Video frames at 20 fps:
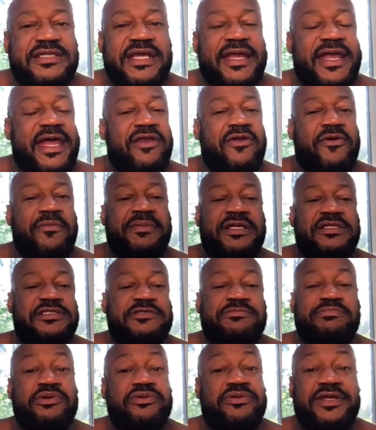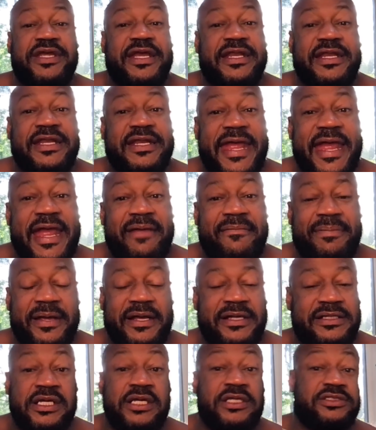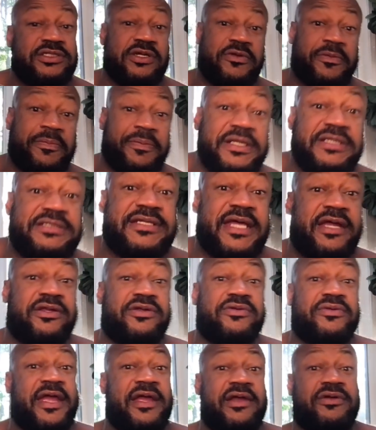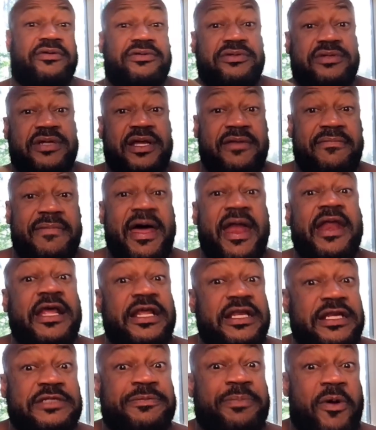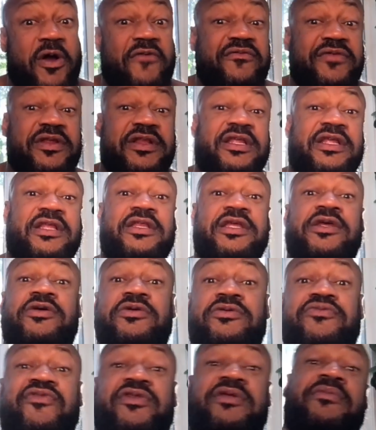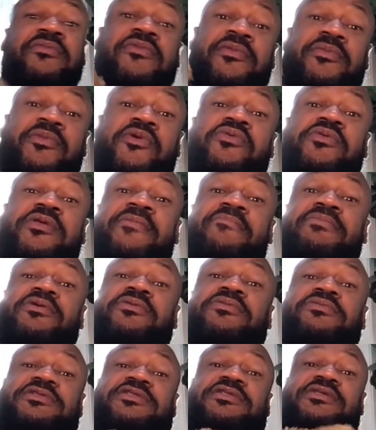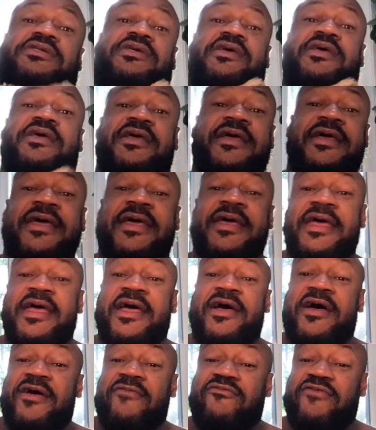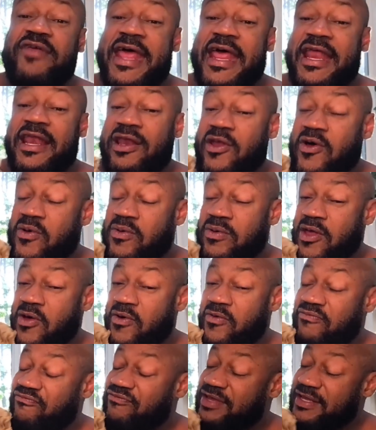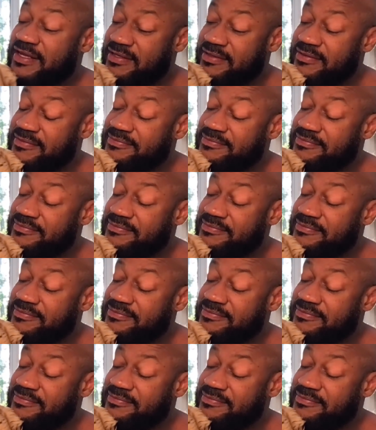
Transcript: ain't got no business booting me in the damn place. So the police ain't gonna do nothing about it. It is perfectly legal for them to remove them boots for that low, low fee.